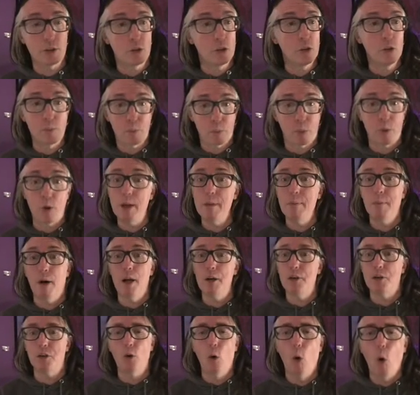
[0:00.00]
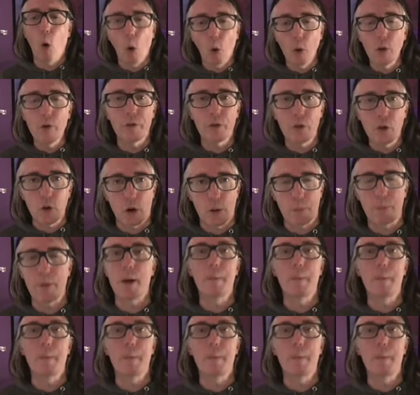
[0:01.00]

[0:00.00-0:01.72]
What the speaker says: to pretty much all of Europe.